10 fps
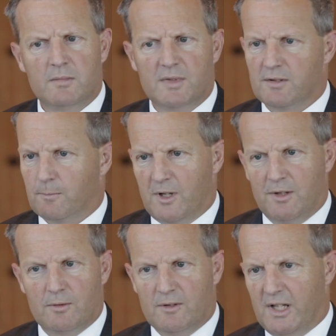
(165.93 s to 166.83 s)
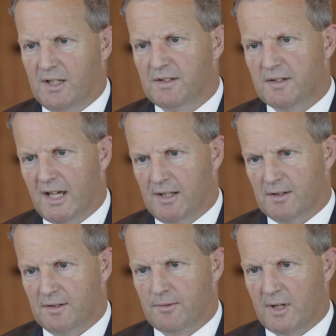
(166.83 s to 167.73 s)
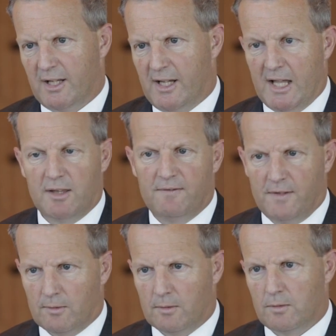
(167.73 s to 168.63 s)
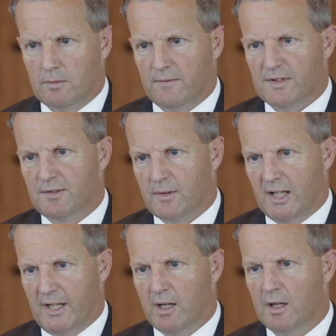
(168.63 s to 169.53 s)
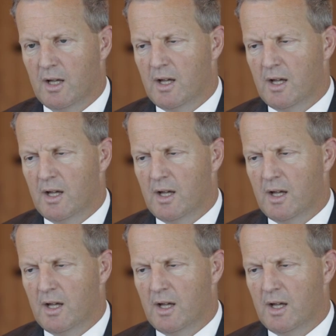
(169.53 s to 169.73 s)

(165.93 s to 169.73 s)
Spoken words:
the Supreme Court of any state in Australia and the Federal Court of Australia